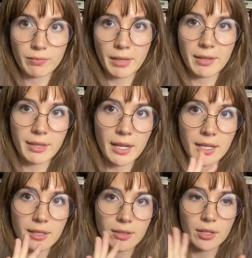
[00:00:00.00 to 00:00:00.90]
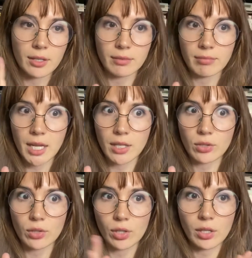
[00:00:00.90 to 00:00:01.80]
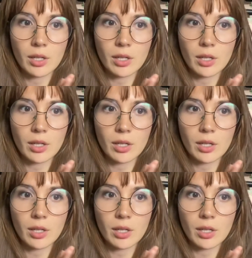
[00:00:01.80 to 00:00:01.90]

Like that is the answer.